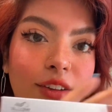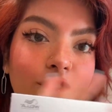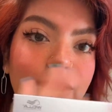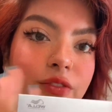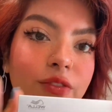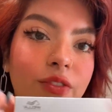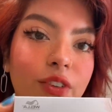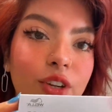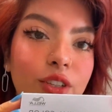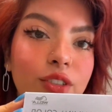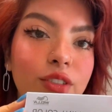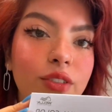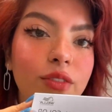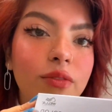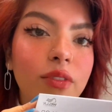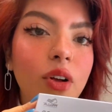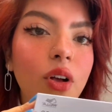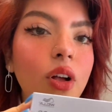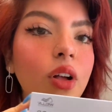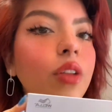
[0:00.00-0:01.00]
First of
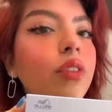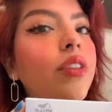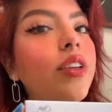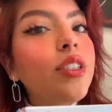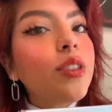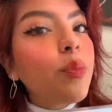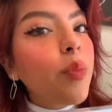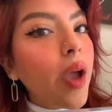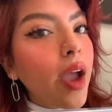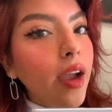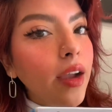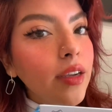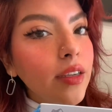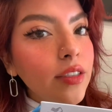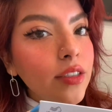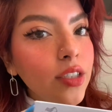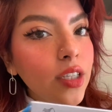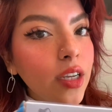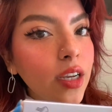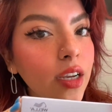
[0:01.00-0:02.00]
all, this
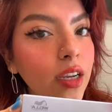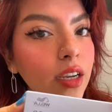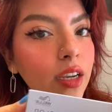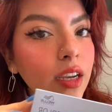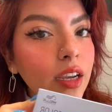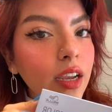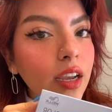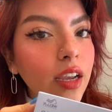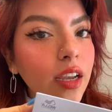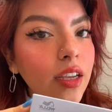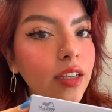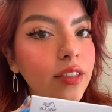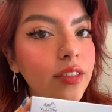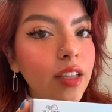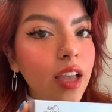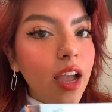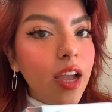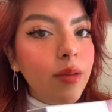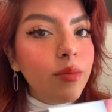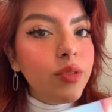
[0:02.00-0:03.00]
packaging is
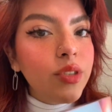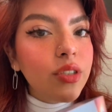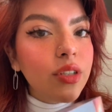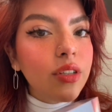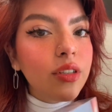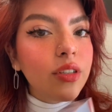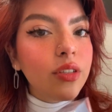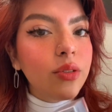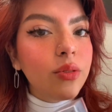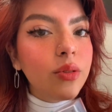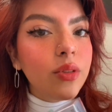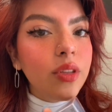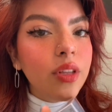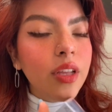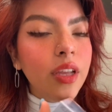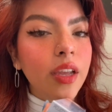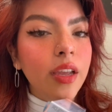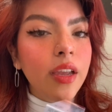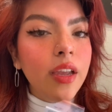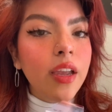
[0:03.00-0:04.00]

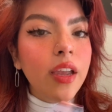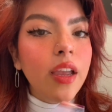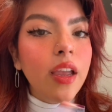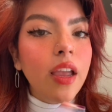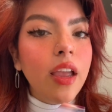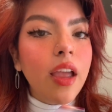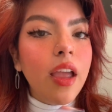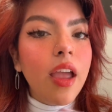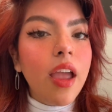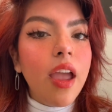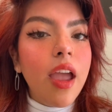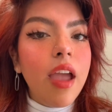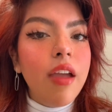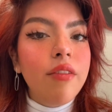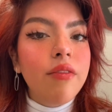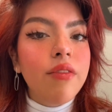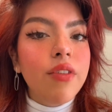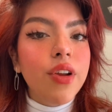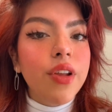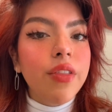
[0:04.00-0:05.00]
absolutely
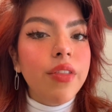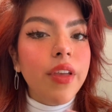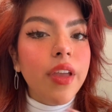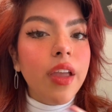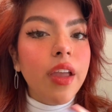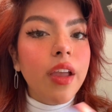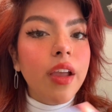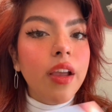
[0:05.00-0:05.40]
everything.